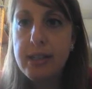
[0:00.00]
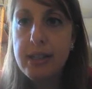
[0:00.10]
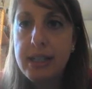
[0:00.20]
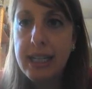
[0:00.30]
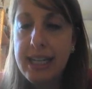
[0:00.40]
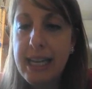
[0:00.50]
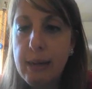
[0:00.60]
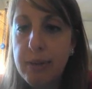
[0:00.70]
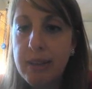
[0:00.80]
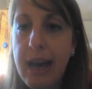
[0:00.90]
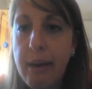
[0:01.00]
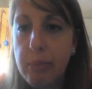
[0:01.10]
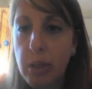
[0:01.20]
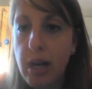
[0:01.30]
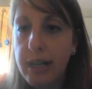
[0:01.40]
to keep that
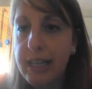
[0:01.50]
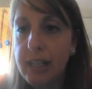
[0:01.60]
blocking.